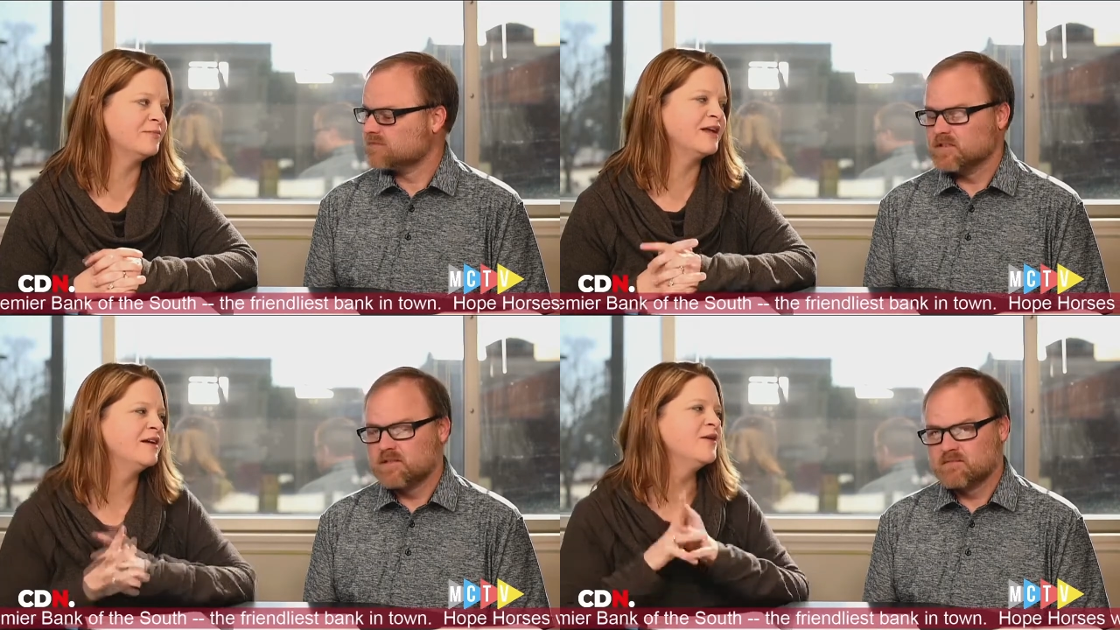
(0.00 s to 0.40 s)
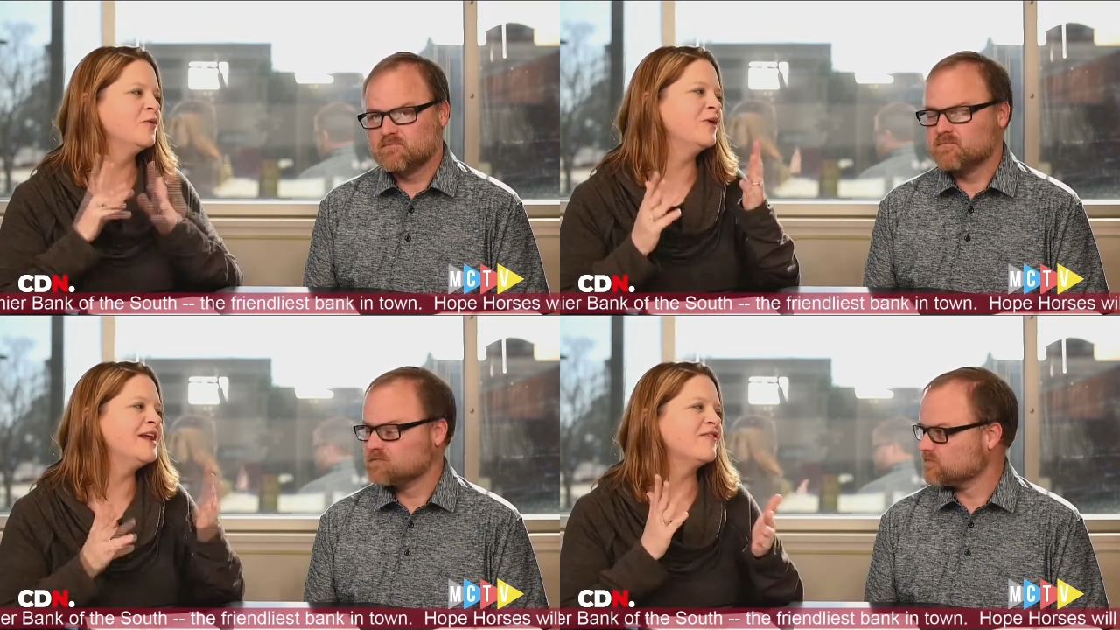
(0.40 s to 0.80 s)
Speaker 1: but
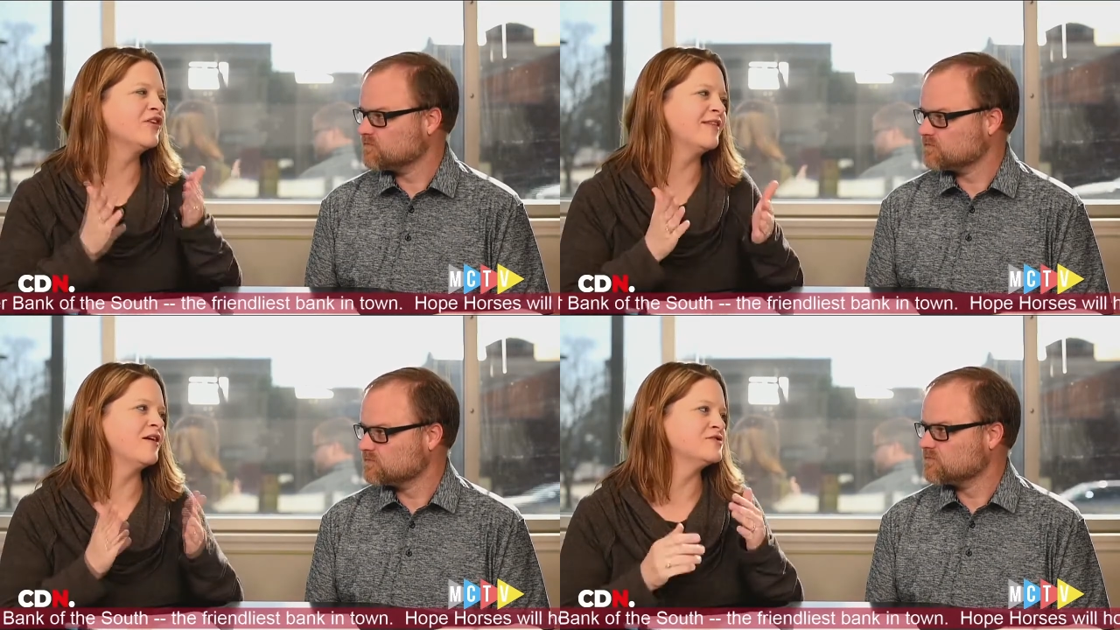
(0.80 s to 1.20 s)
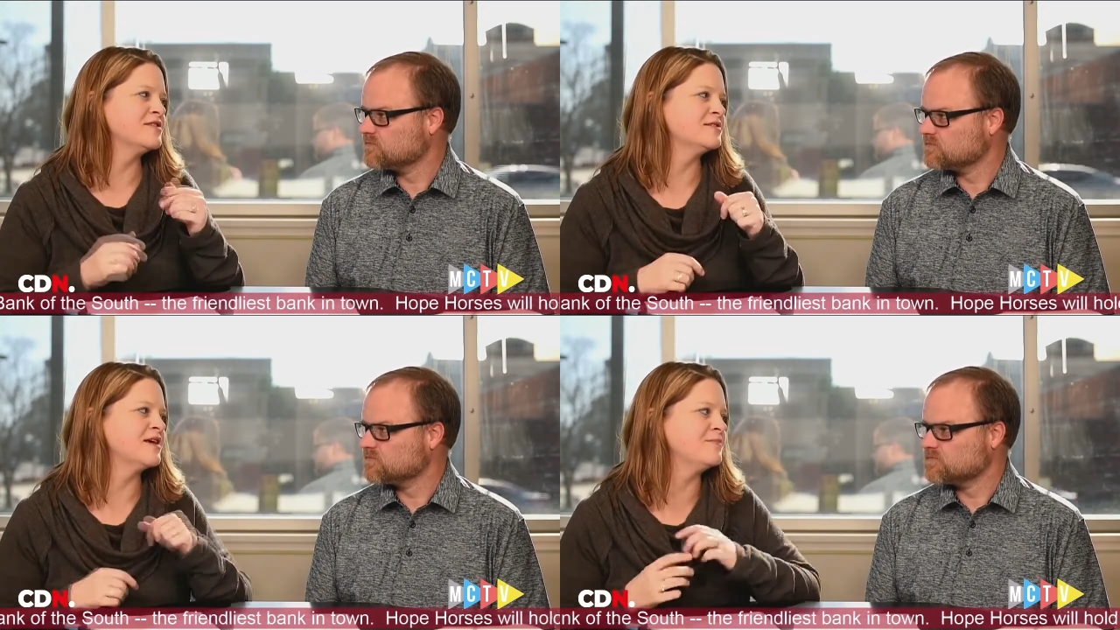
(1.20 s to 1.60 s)
we never get those at the
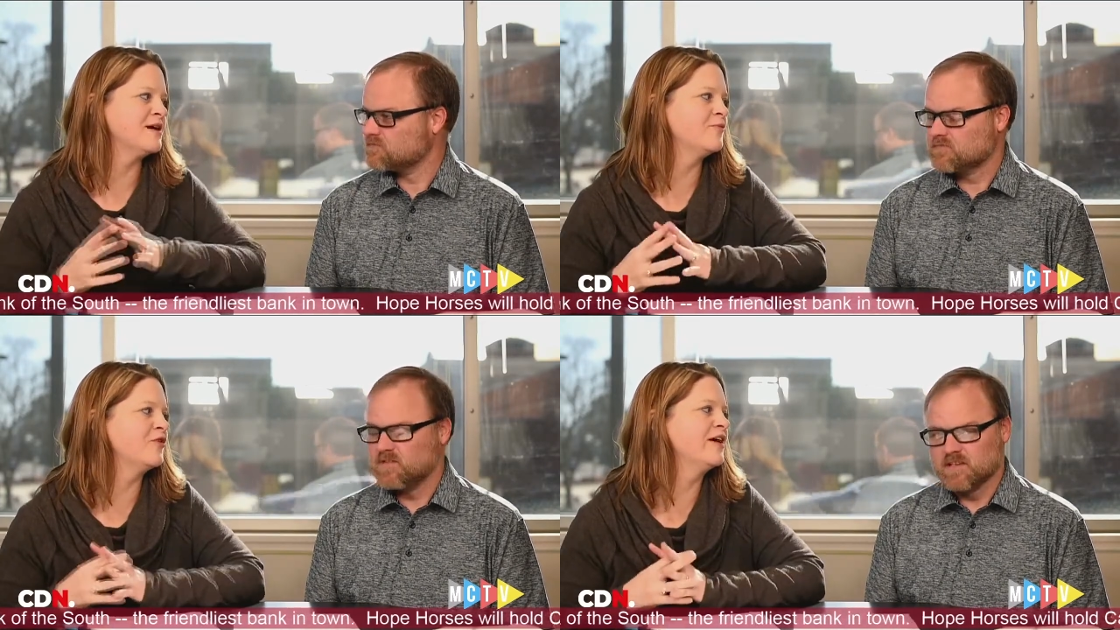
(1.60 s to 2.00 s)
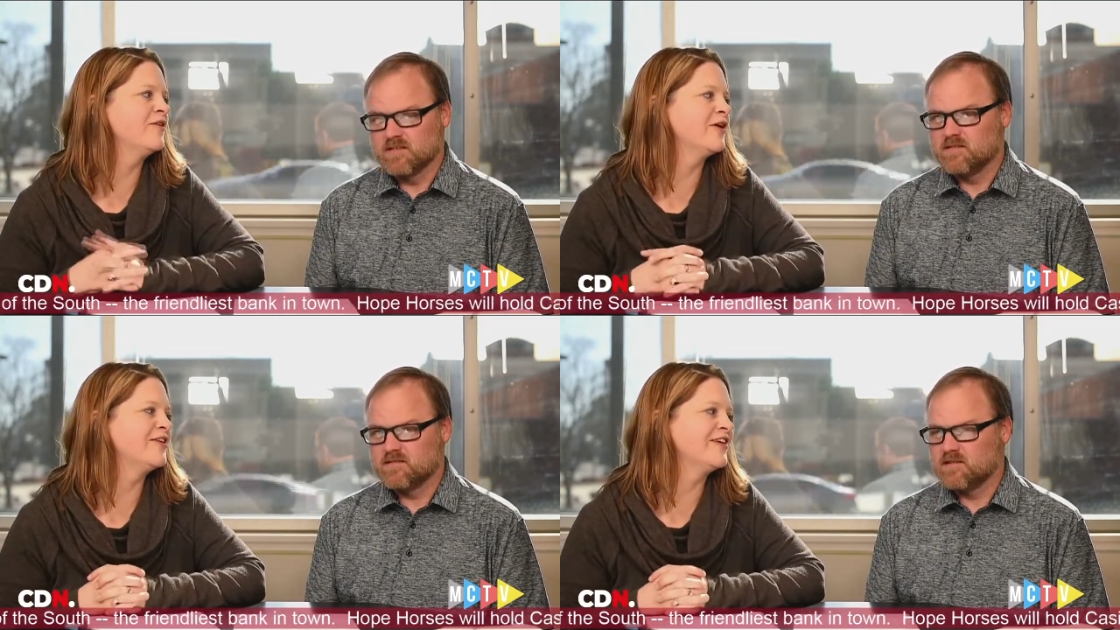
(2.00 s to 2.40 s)
same time really yes,
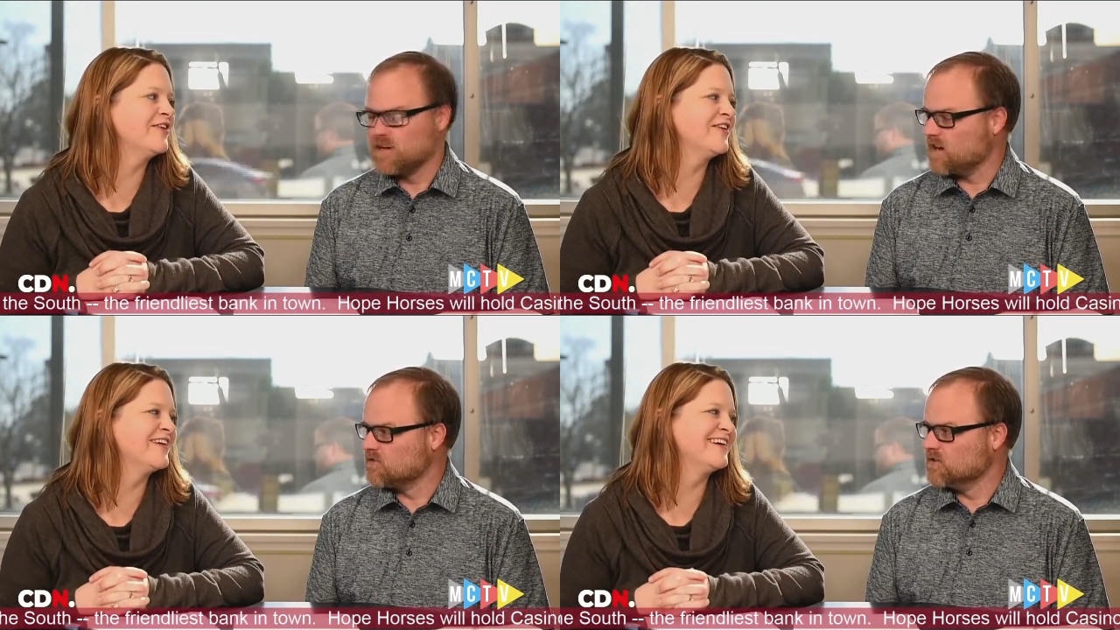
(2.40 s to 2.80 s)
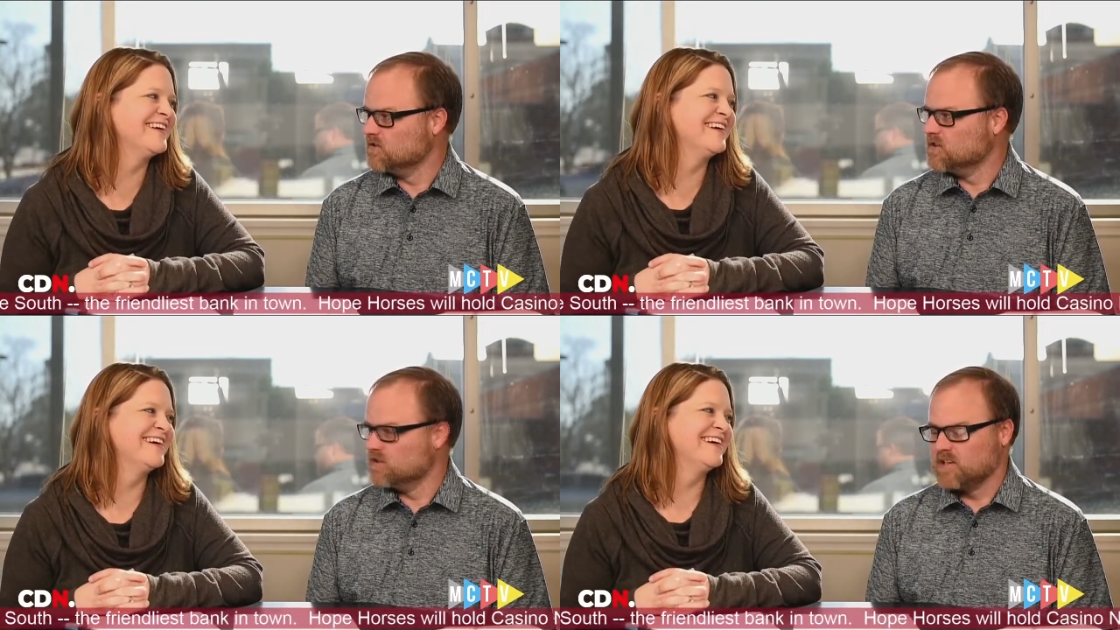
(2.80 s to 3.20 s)
around here.
Speaker 2: I don't know.
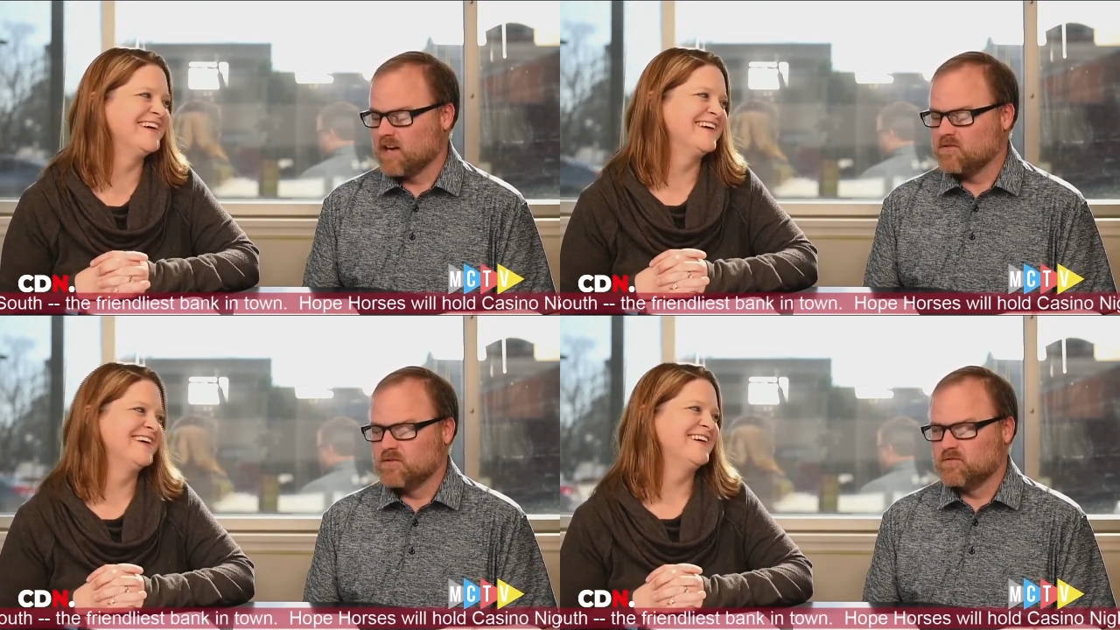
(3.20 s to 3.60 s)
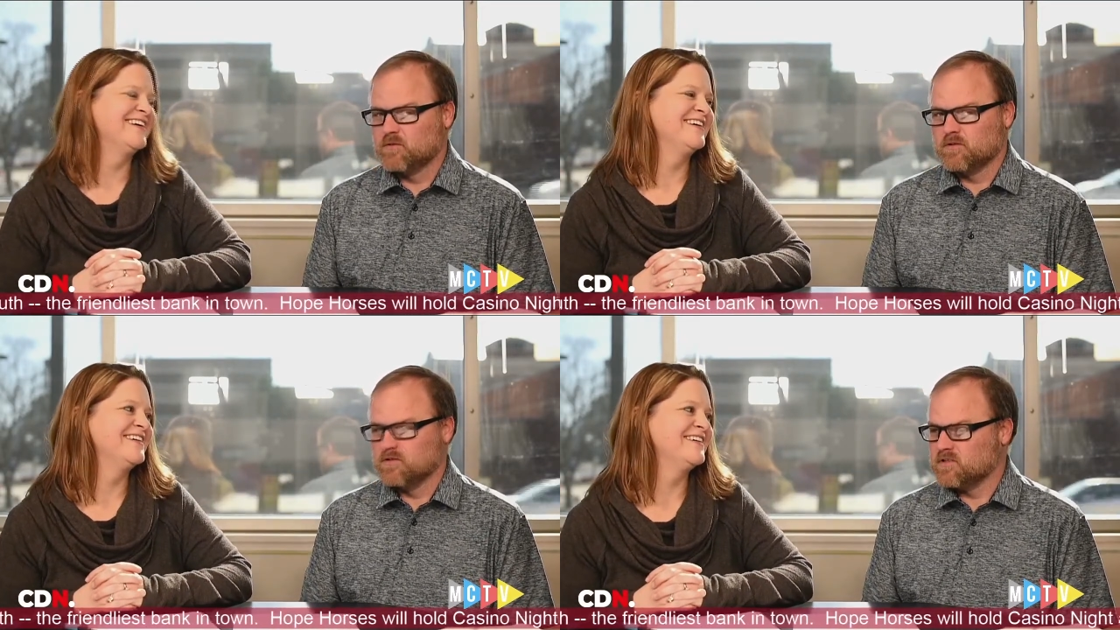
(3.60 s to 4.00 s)
I don't know if we're
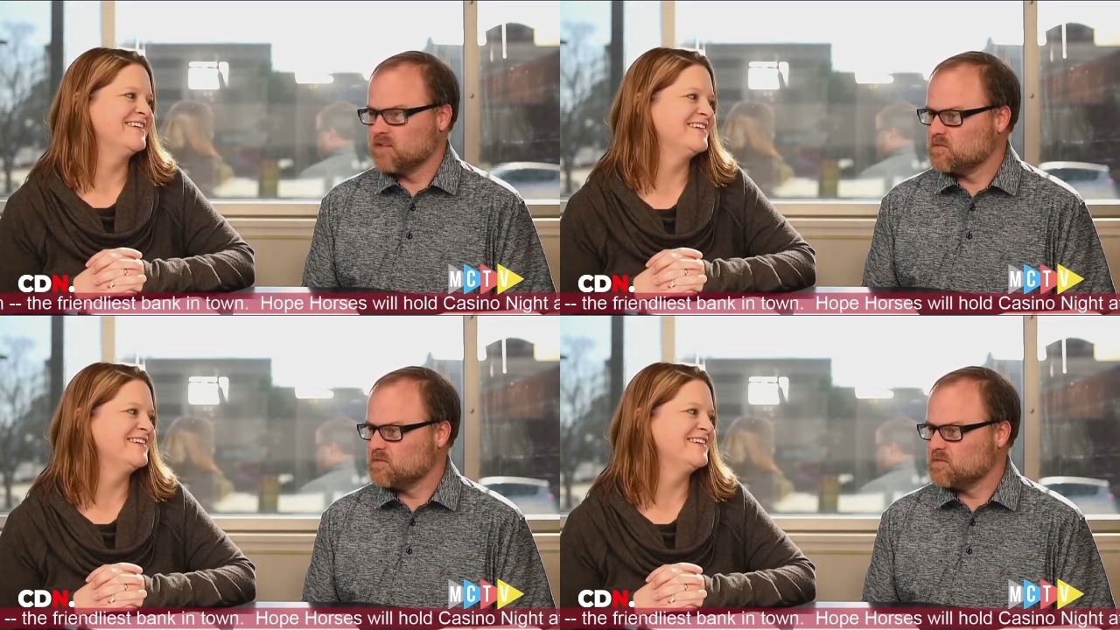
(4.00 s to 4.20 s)
going to just have to